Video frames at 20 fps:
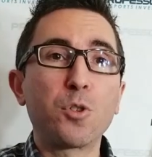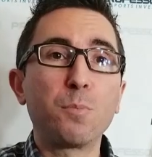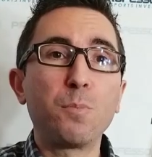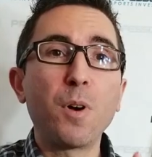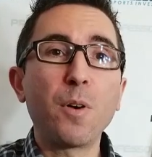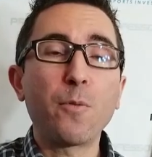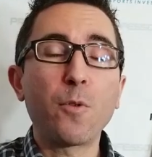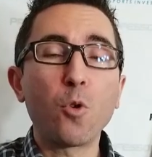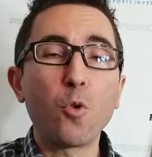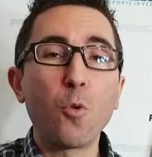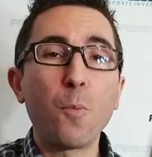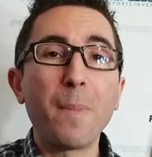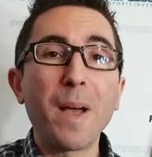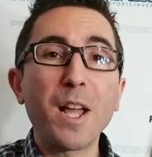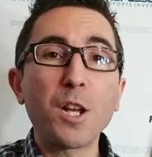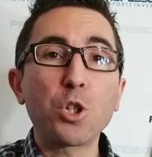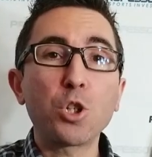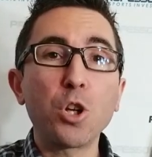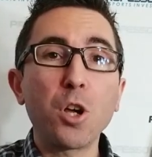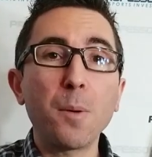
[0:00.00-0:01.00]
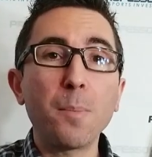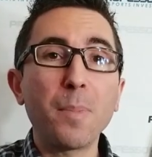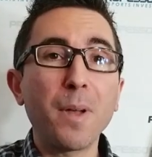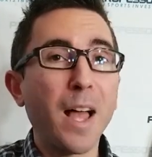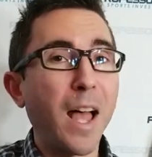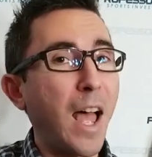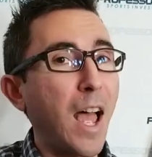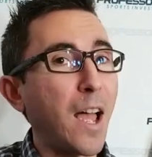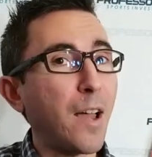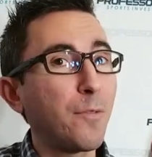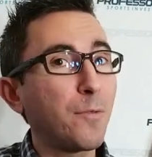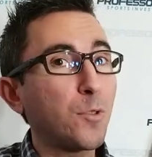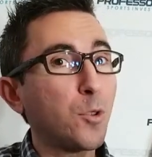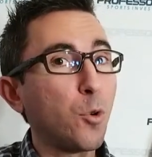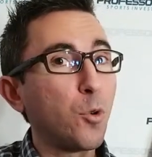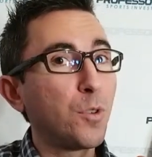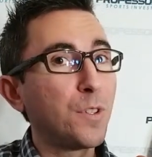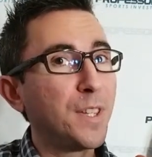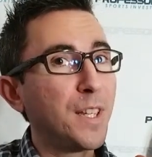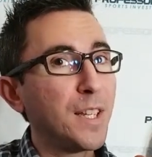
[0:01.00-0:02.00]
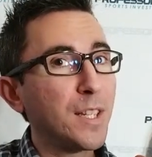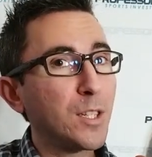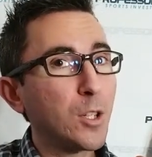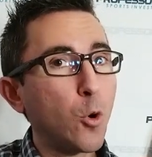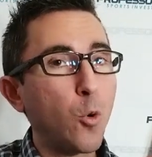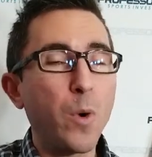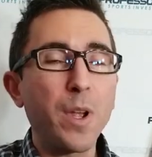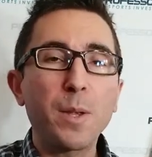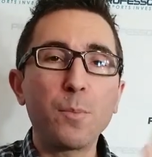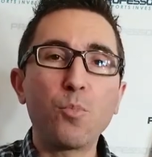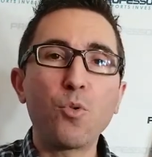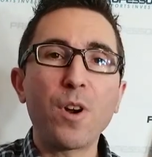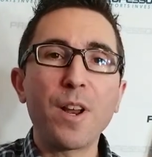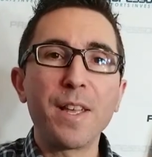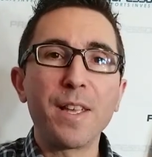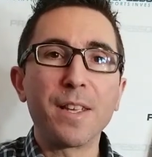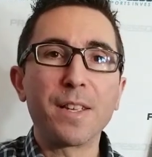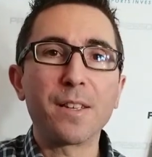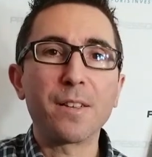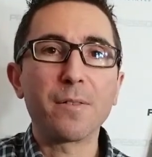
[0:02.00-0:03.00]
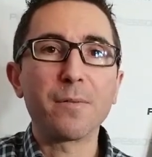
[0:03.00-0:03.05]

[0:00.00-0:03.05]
Buffalo matchup after this quick break.